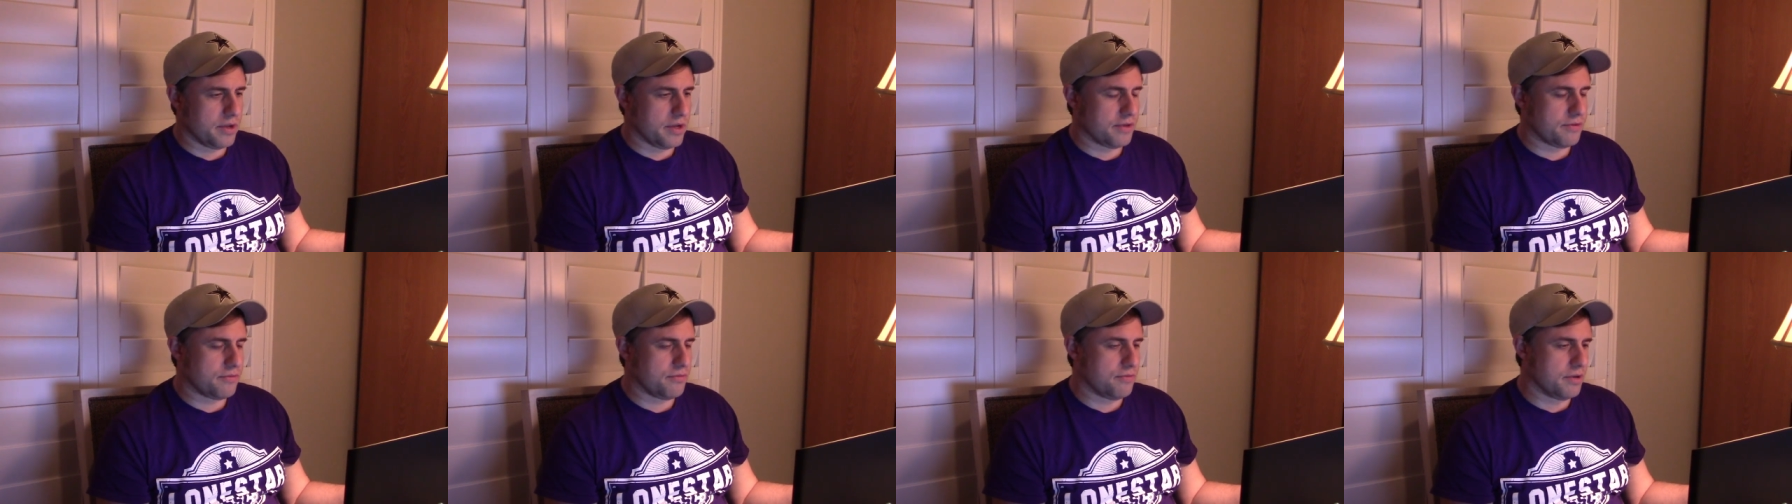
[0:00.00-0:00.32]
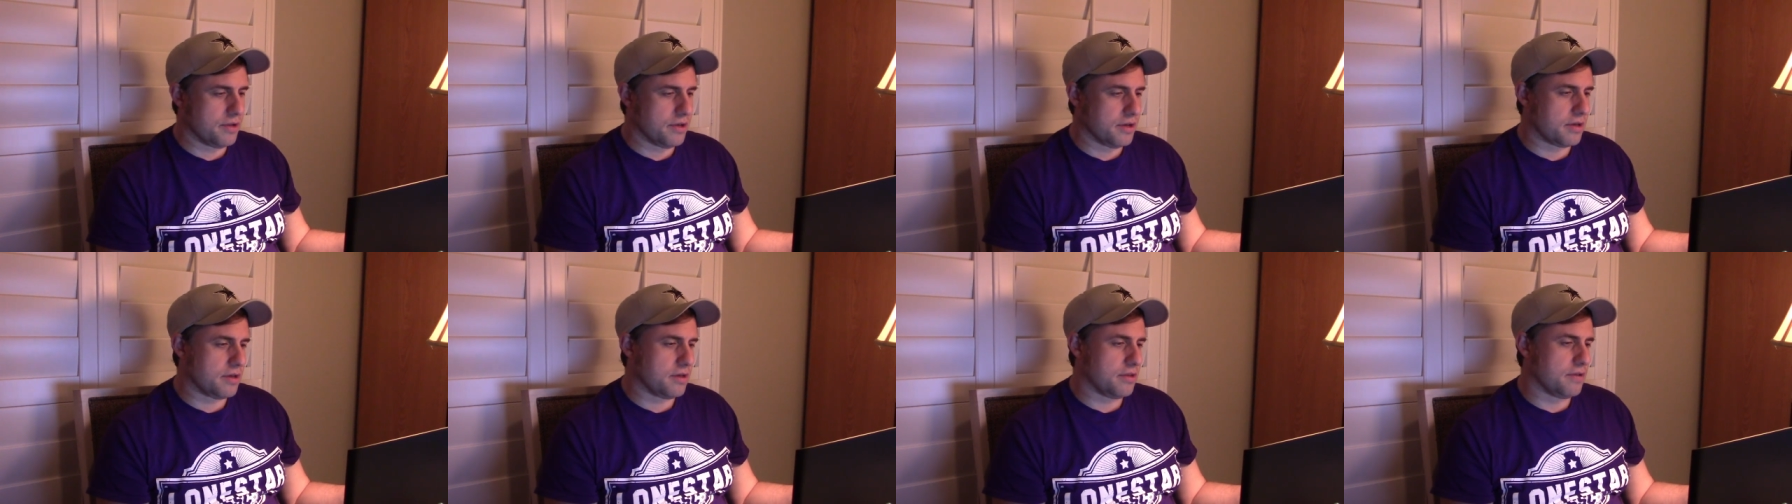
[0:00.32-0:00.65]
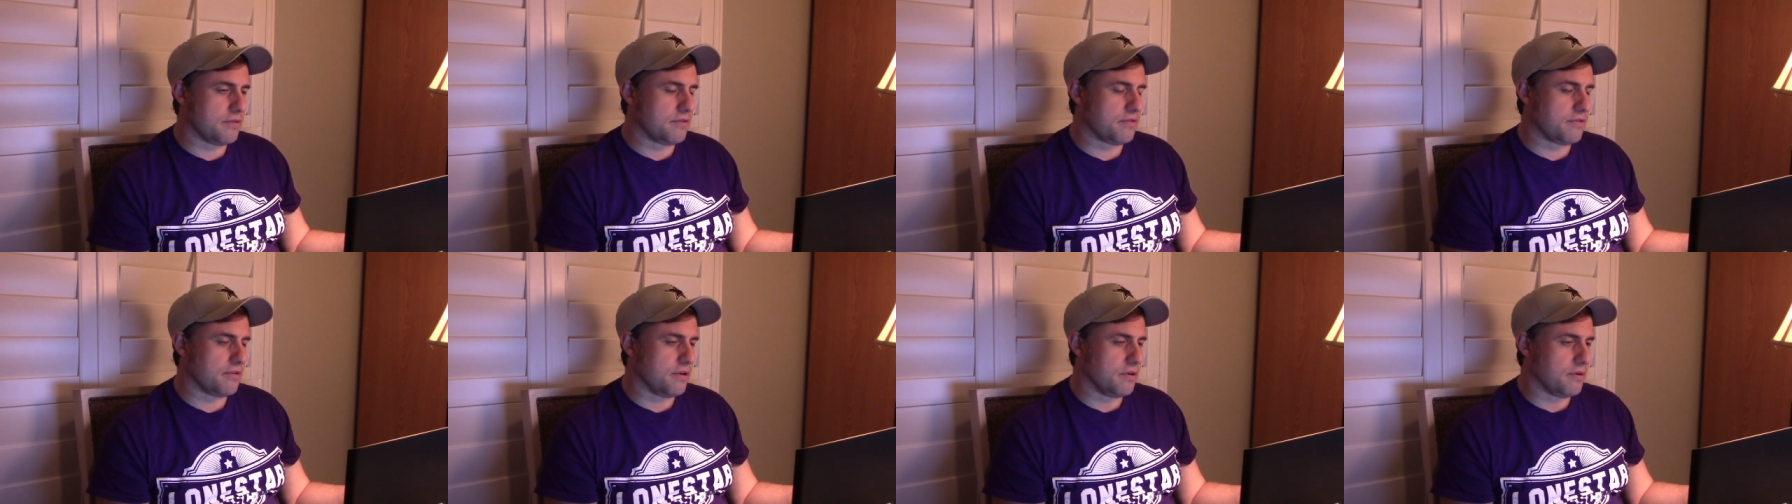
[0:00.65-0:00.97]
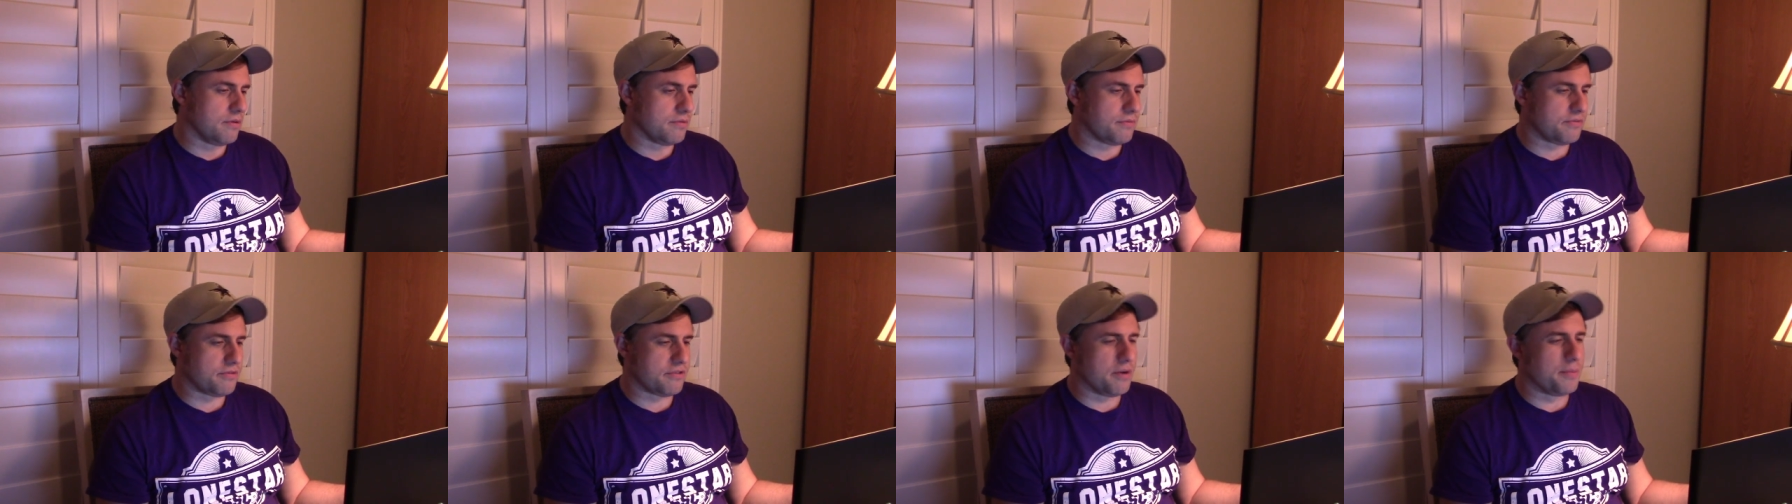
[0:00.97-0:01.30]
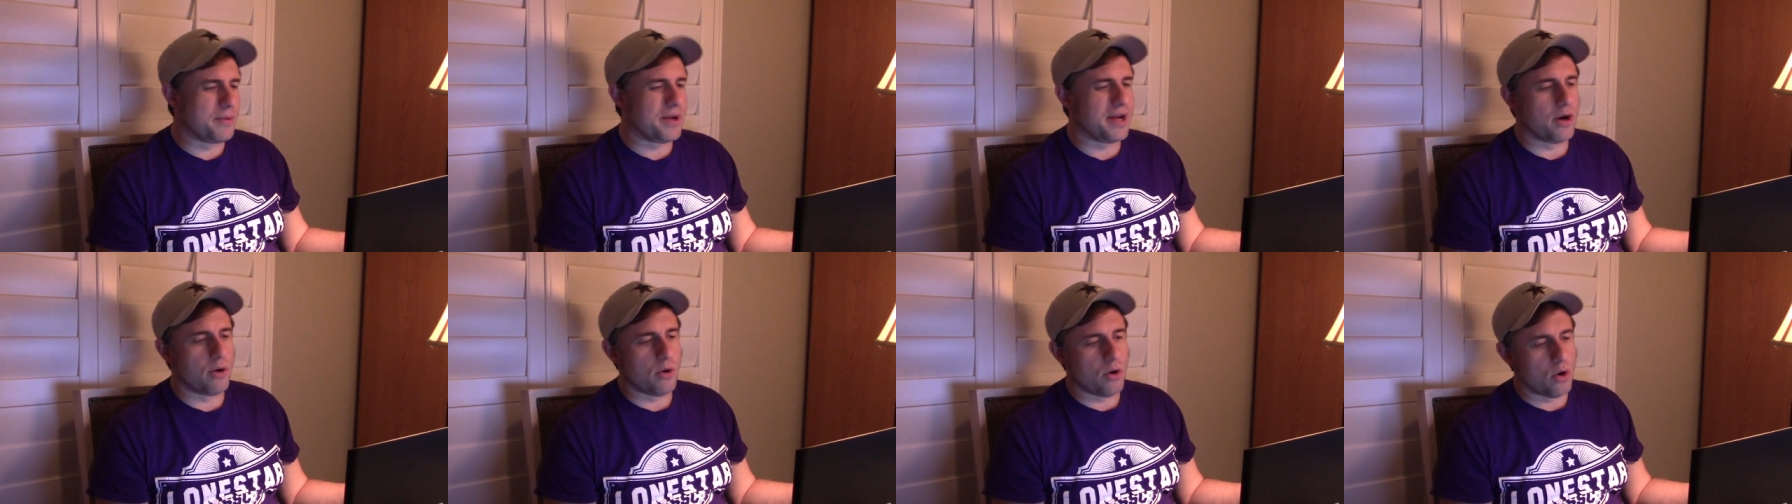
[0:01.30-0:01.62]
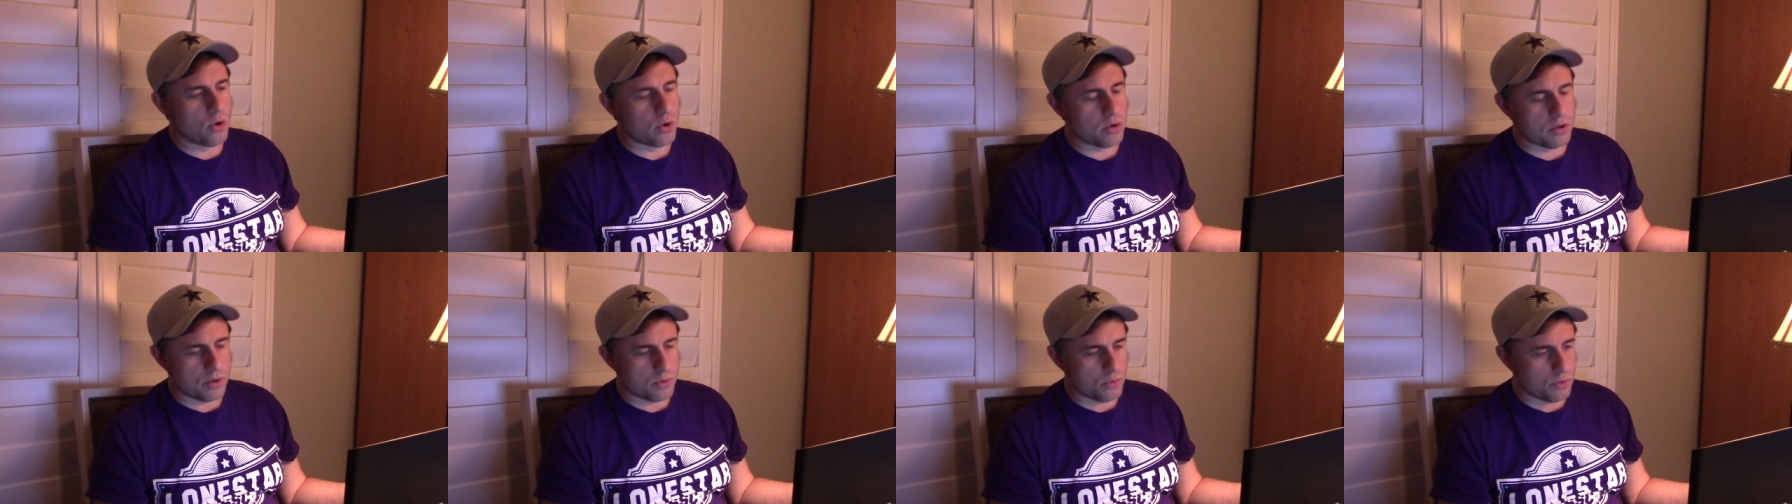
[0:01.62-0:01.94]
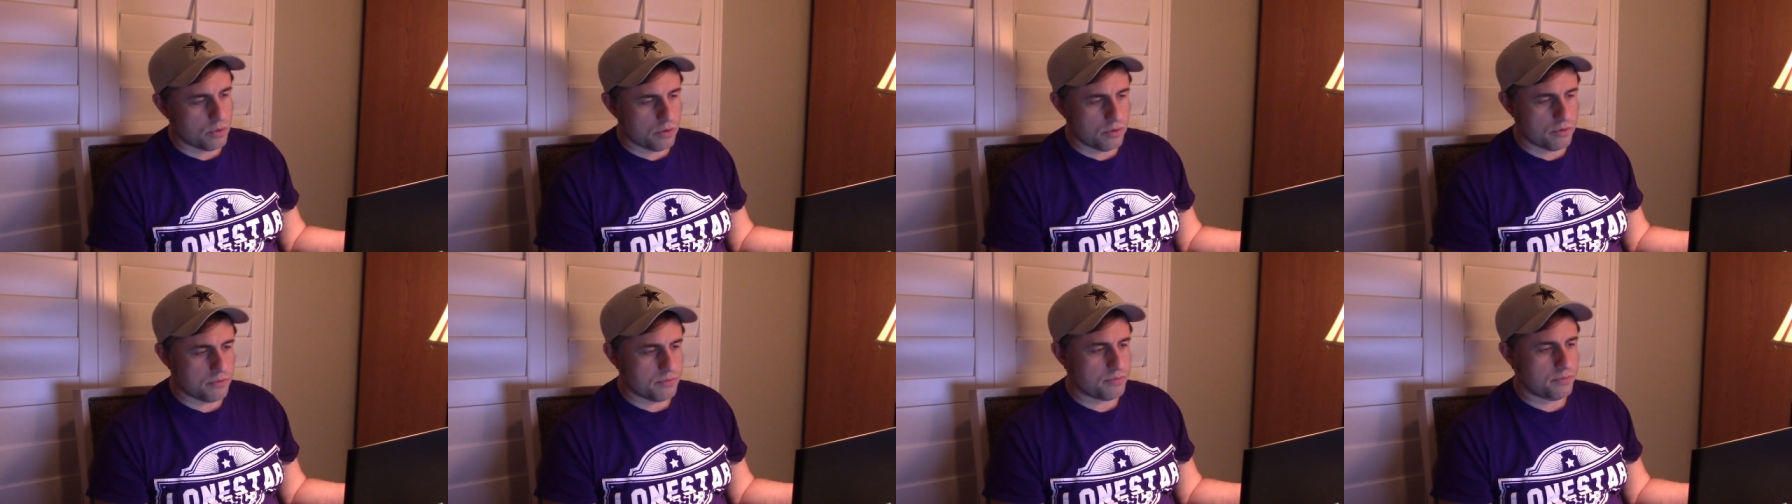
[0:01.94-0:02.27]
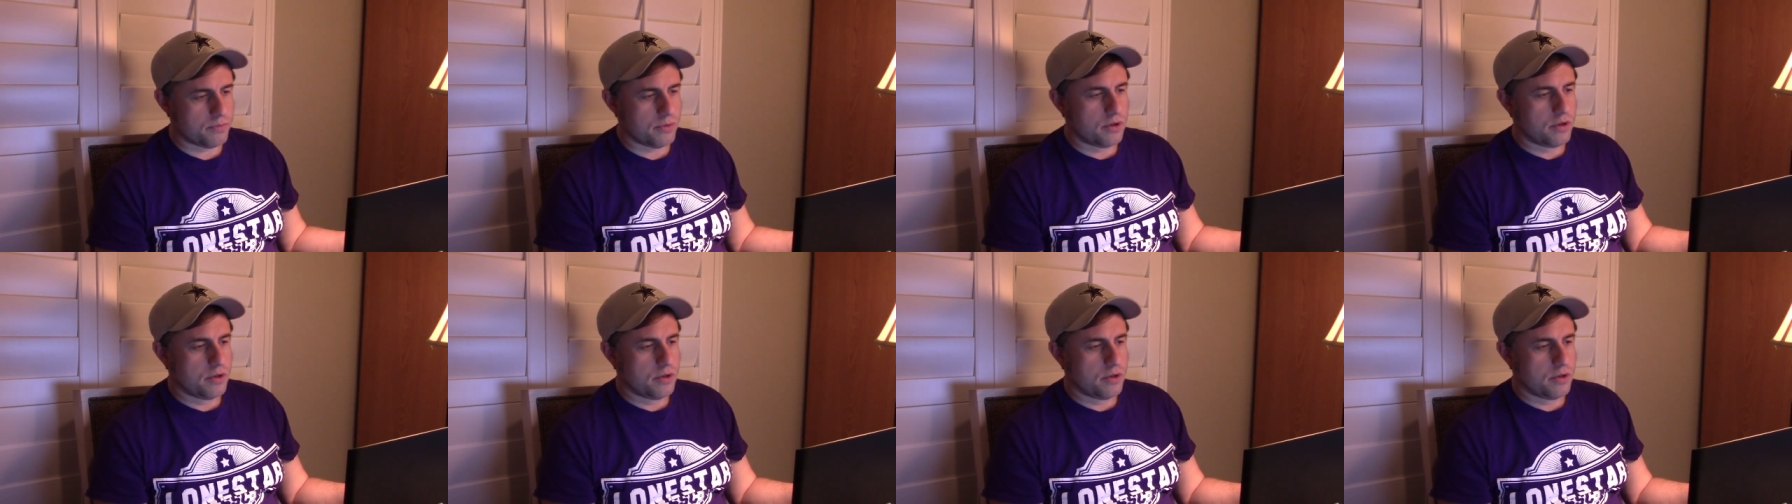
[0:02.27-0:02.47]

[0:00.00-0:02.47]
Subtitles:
That's ridiculous. So somehow Oakland will